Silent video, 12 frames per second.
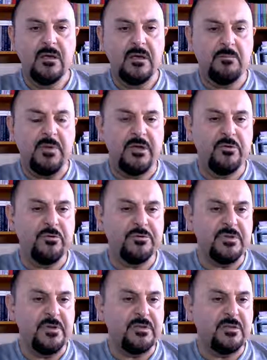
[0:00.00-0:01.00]
by
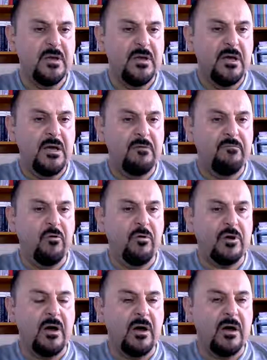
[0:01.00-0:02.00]
using it
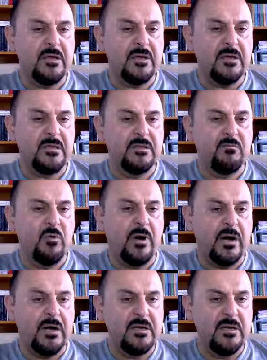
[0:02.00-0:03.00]
for I in
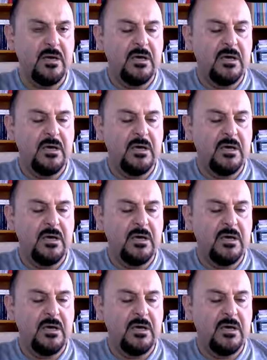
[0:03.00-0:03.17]
Y.